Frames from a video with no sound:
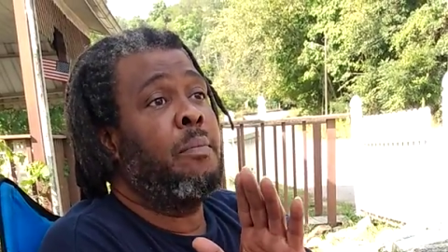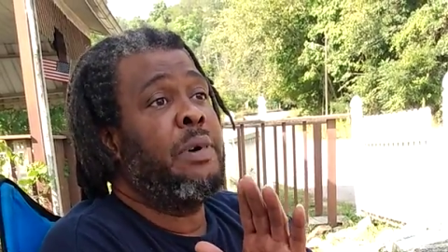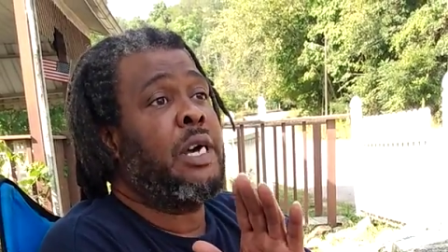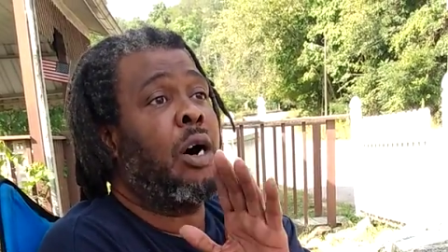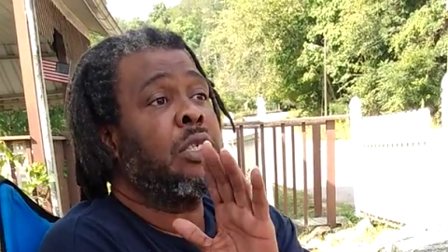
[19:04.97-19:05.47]

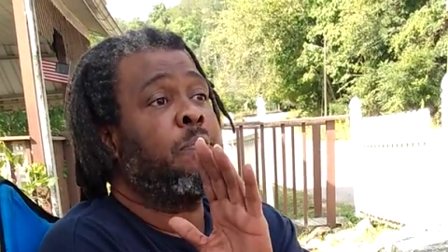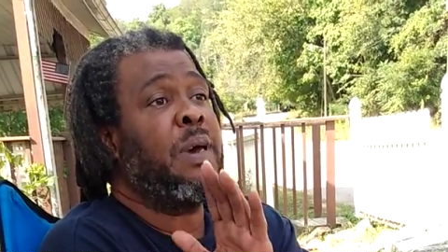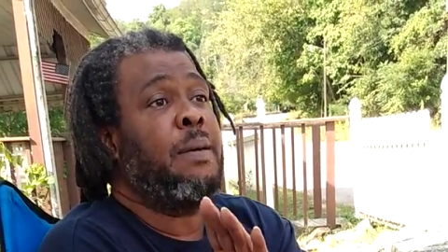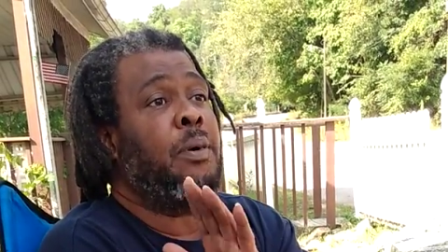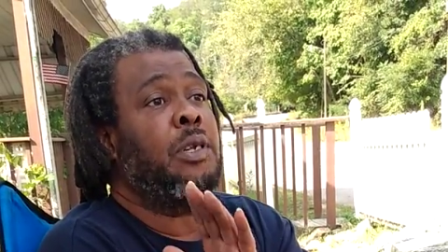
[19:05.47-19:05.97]
because
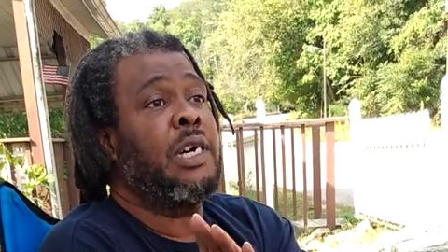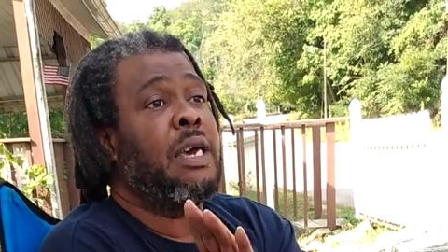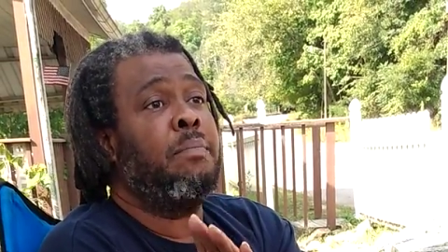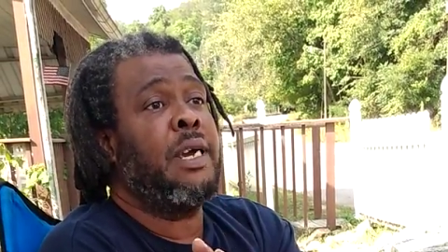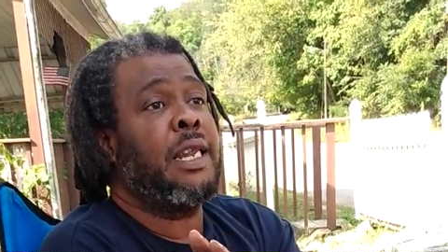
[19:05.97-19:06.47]
people look
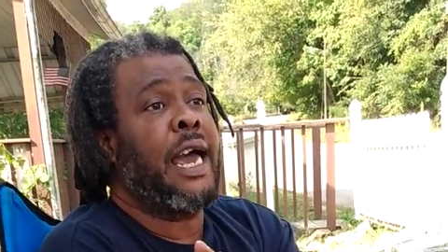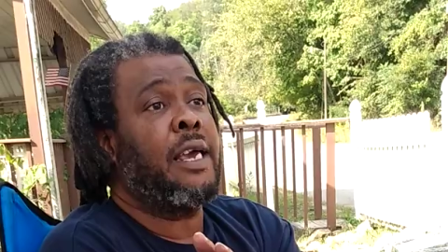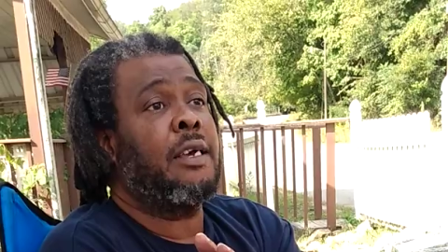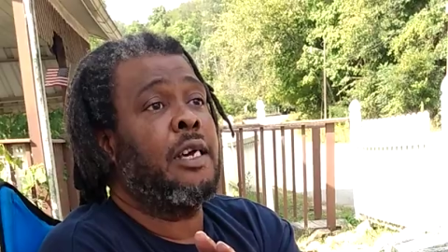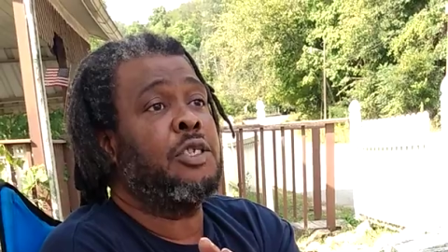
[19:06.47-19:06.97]
at me like
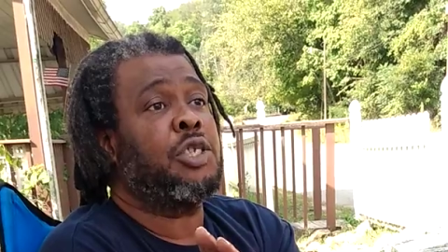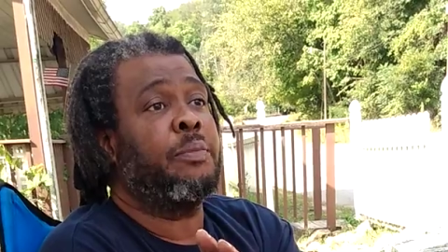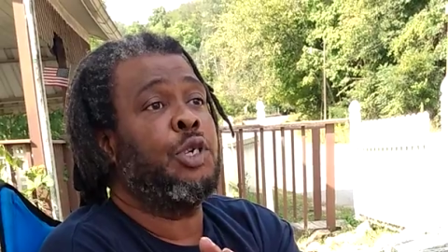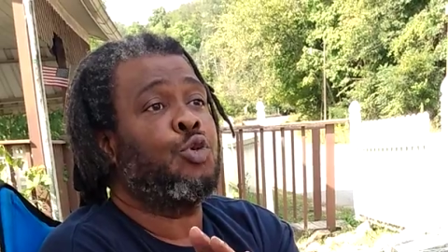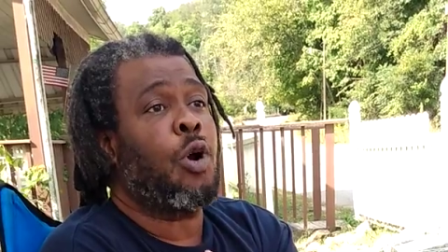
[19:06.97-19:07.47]

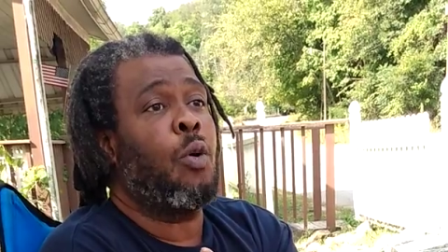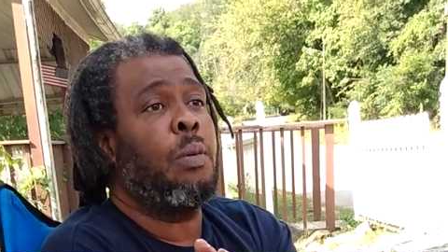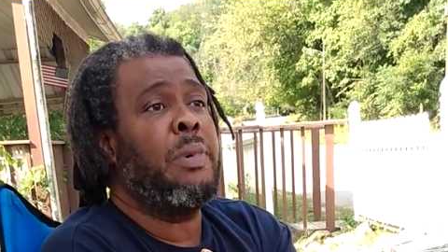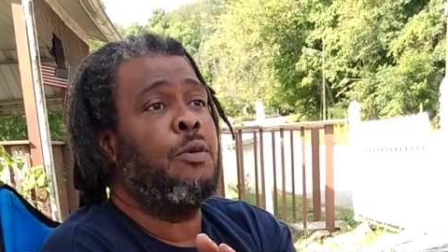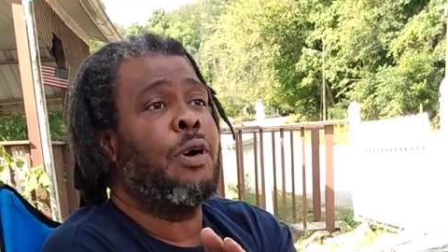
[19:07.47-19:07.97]
something's wrong
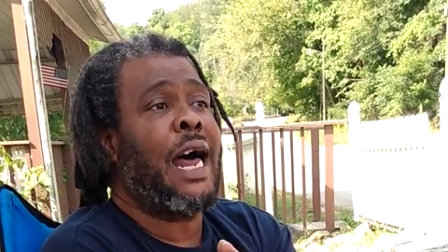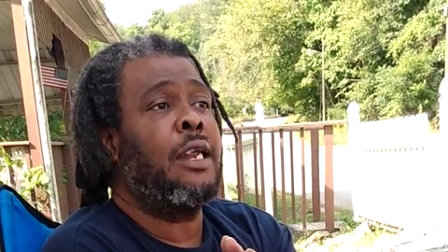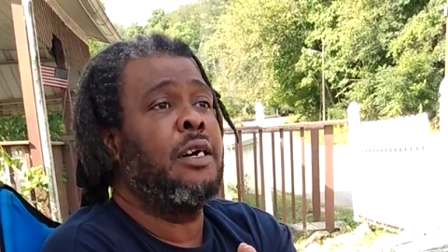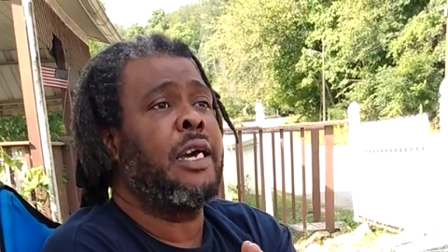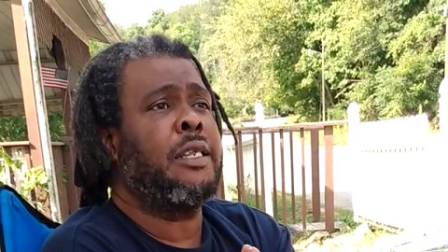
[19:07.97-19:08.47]
with me when I
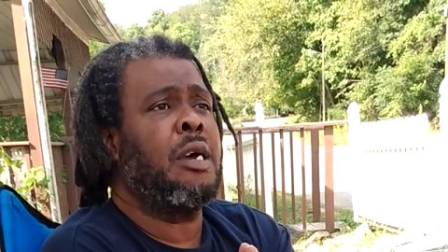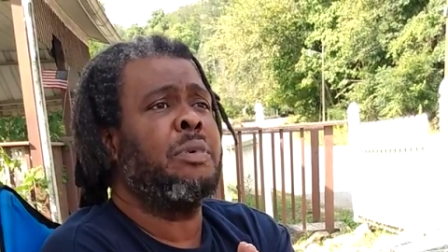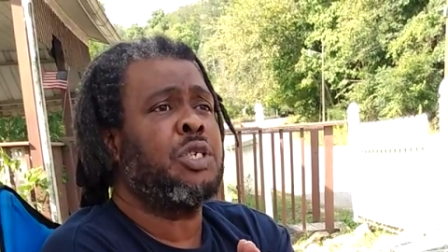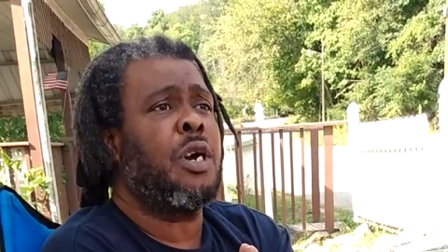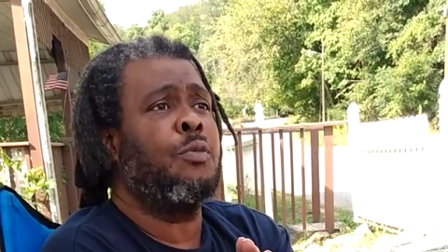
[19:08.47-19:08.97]
look at them
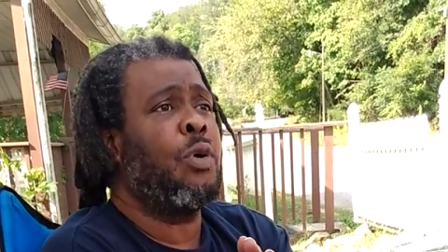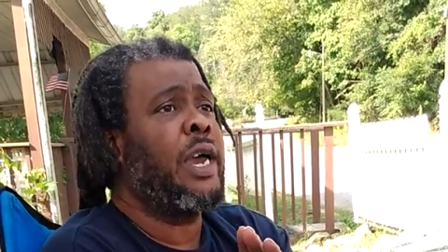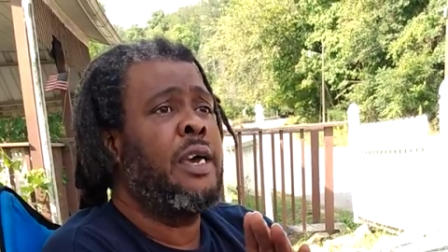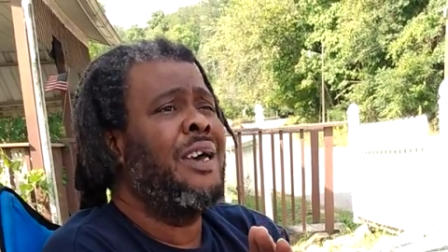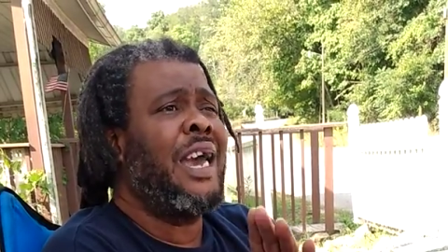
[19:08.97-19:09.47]
a certain way